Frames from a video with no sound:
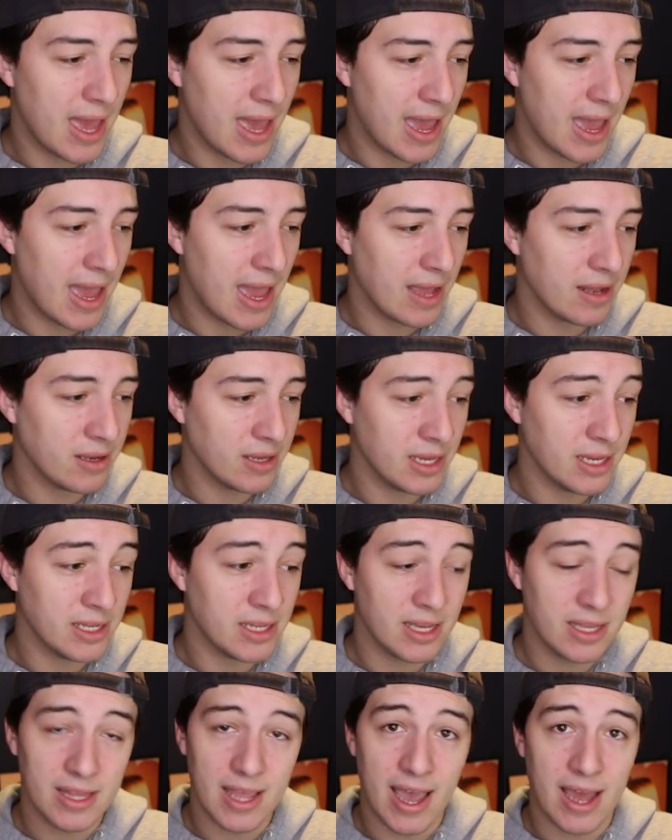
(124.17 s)
And he
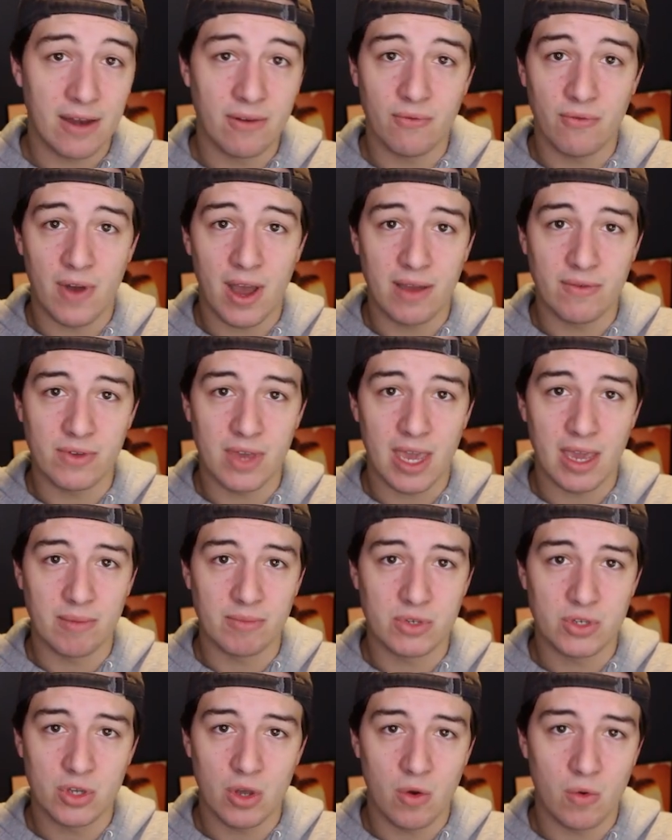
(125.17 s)
did that in 5
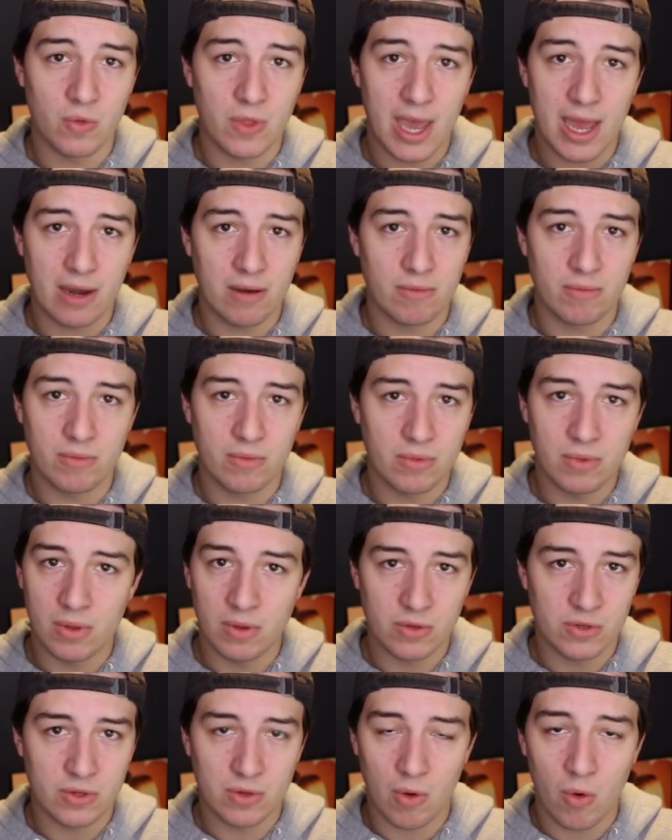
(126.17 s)
games. So that
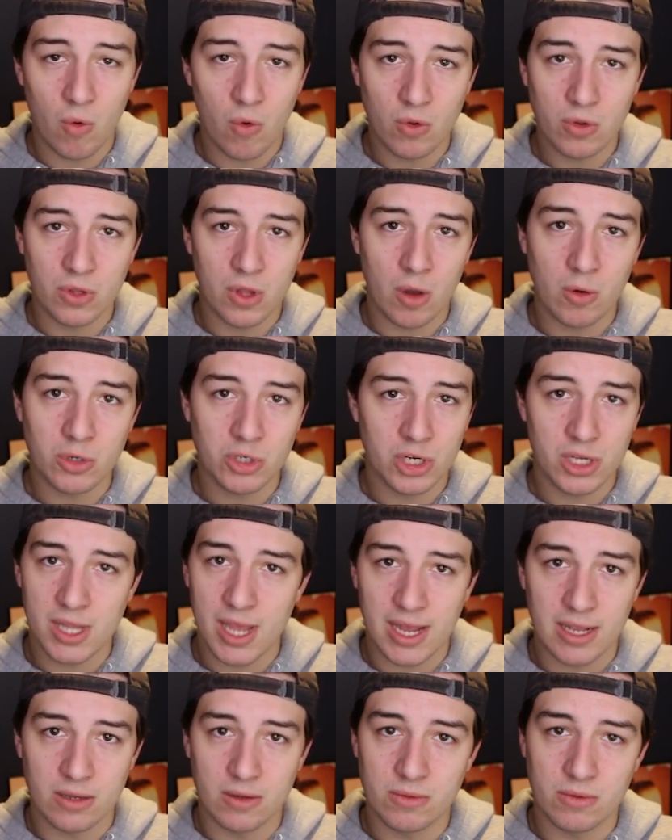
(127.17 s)
this whole notion
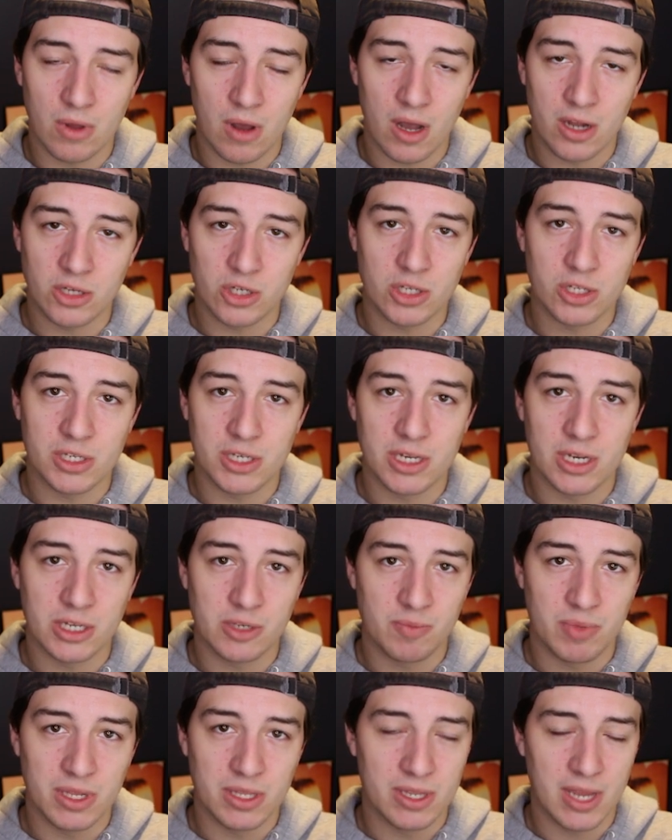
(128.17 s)
that Hutchinson
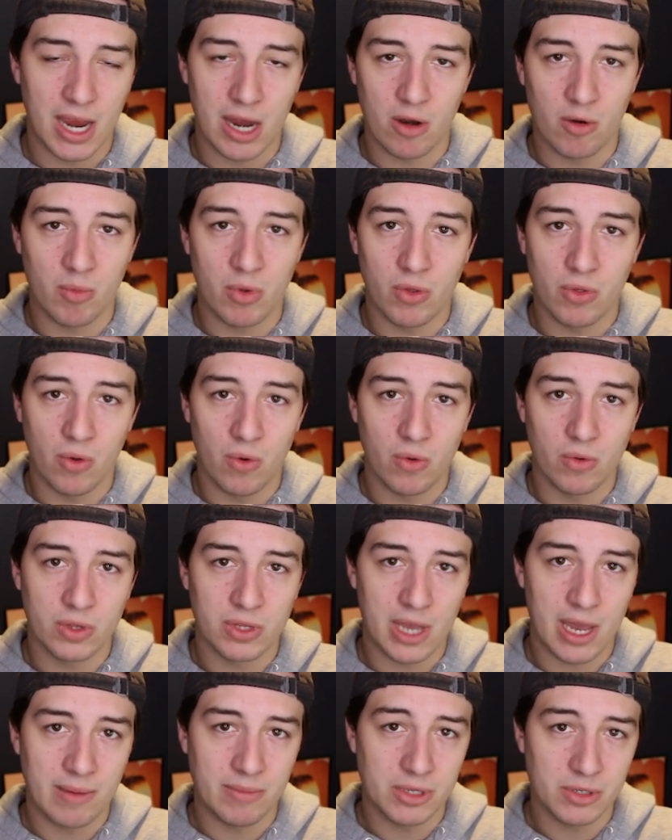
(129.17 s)
has been terrible the whole
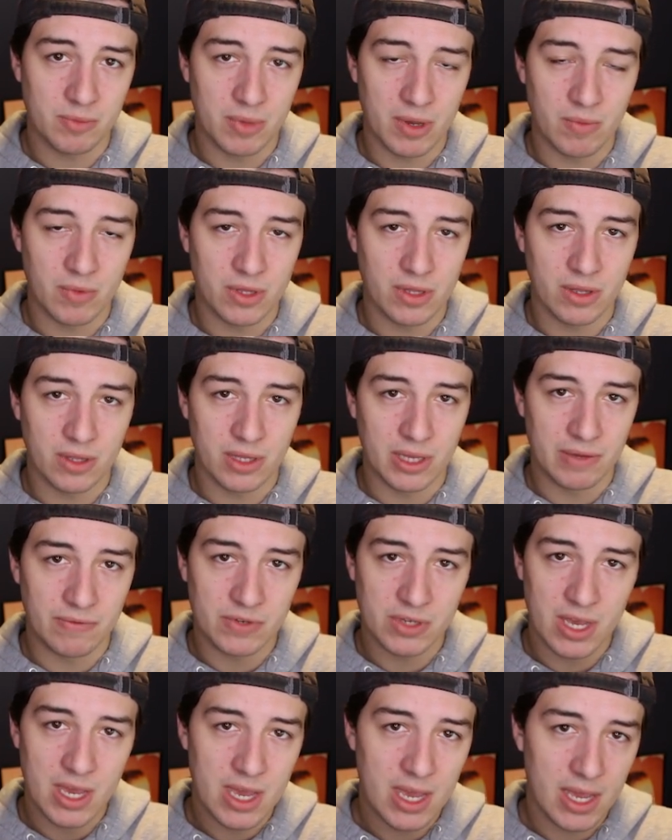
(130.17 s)
time he's been with the
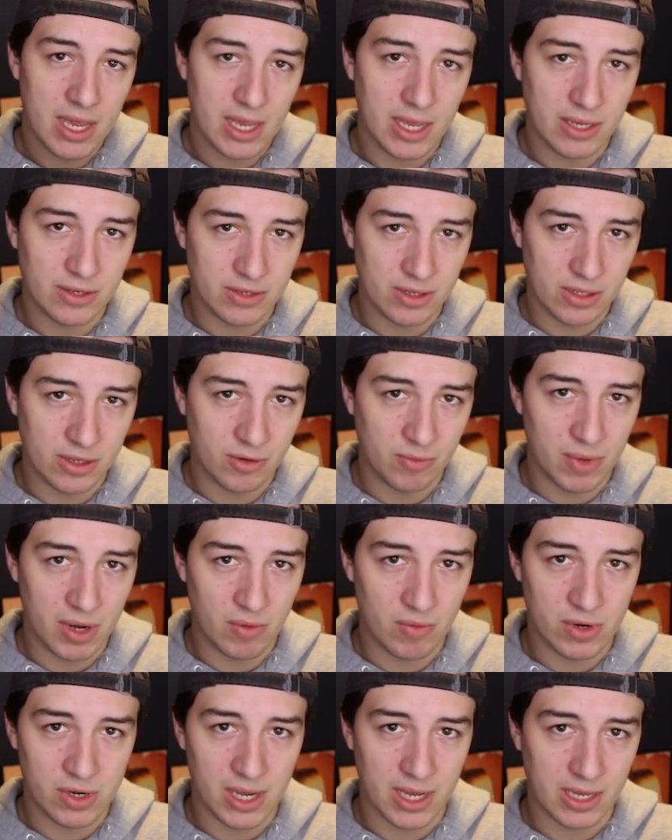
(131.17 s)
Leafs is a little
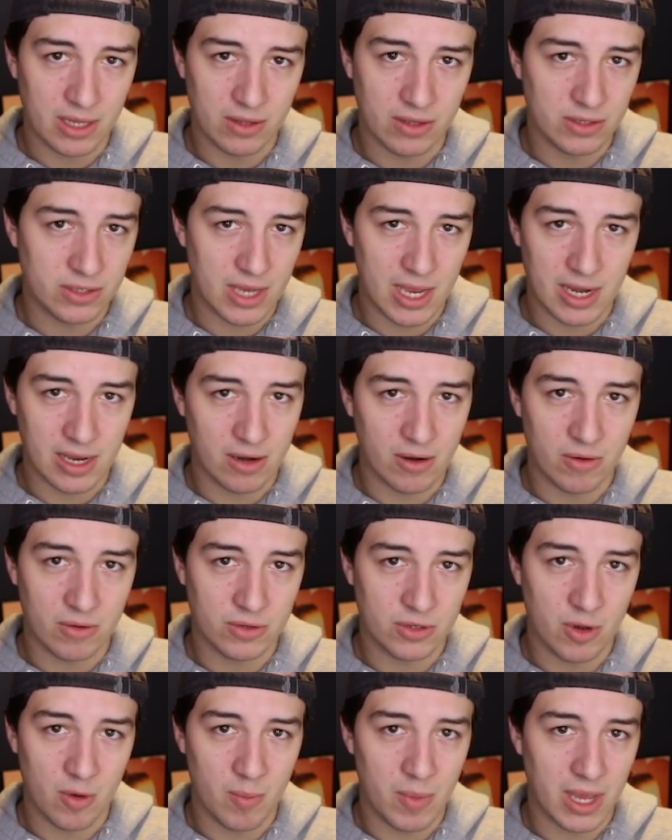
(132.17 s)
bit ridiculous. And it
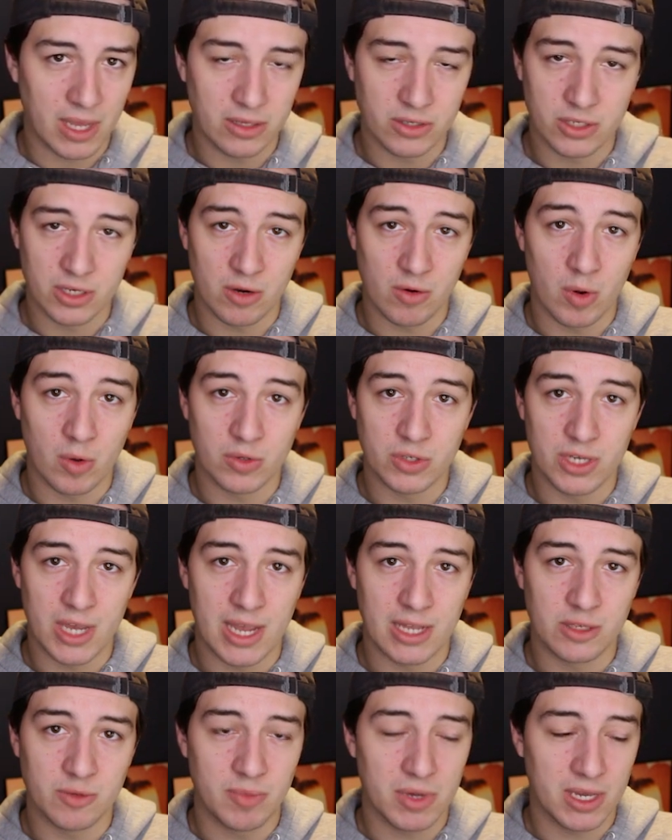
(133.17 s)
also makes zero
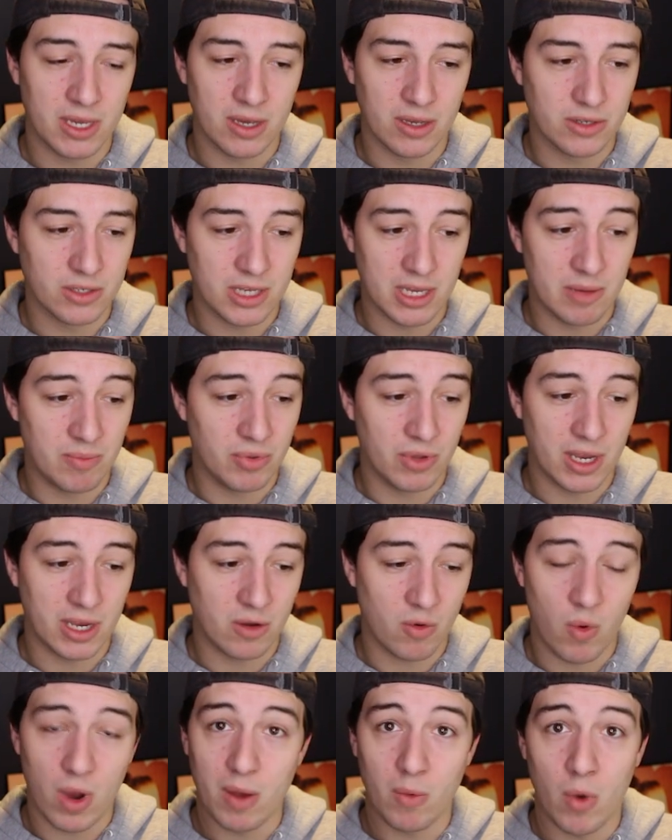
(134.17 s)
sense because he
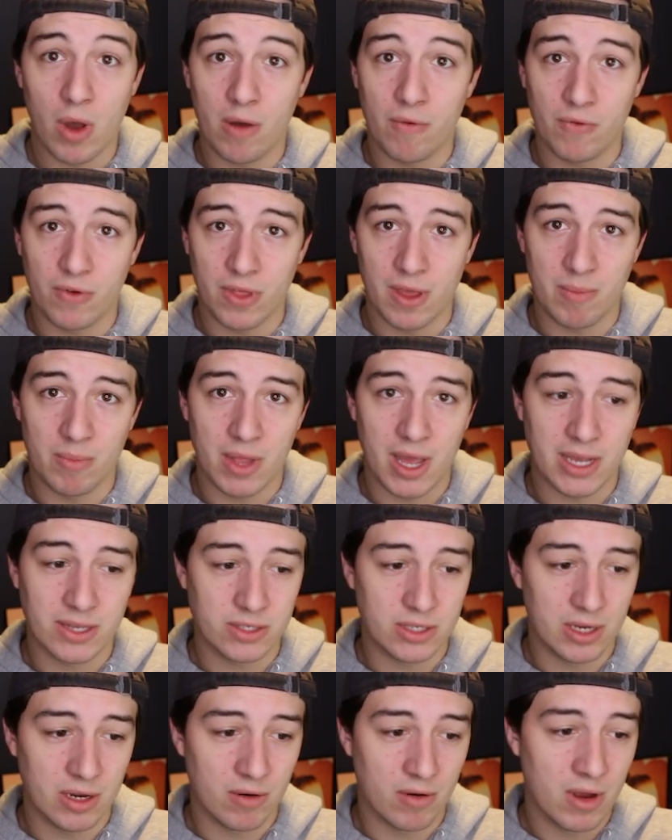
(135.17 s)
played quite well for them
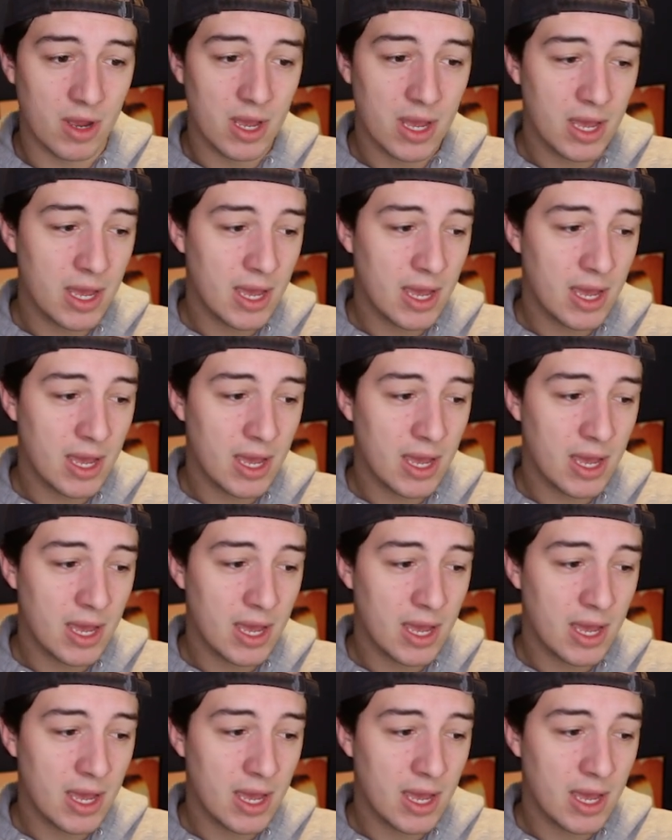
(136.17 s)
last year.